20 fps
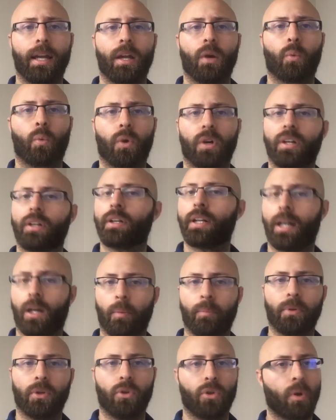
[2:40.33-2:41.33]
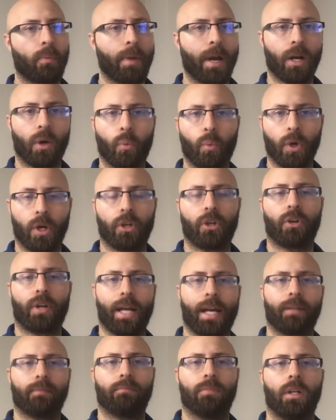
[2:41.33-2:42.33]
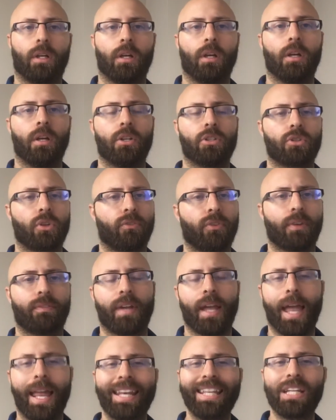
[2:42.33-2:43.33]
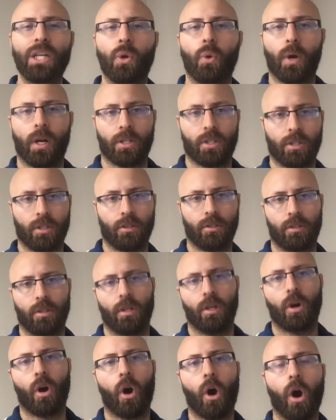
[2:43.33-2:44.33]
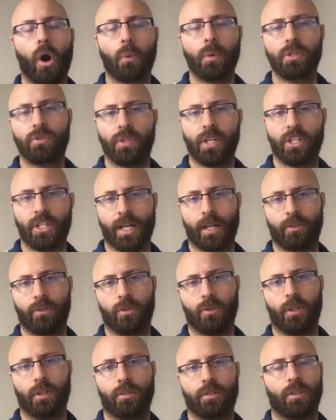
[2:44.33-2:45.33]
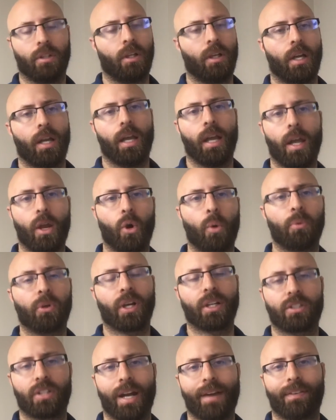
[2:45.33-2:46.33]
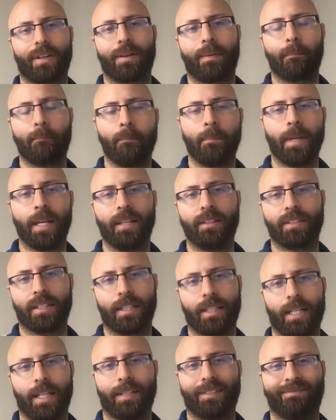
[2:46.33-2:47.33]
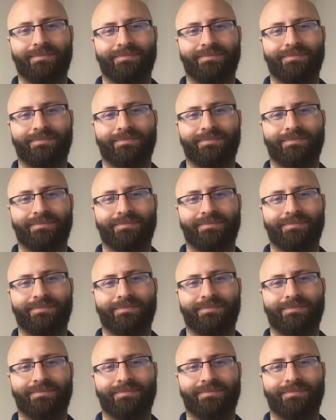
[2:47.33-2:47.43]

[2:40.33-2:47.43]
We're here to help you no matter where you're at. So if you have any questions, always reach out to us, and hope you guys are having an amazing day.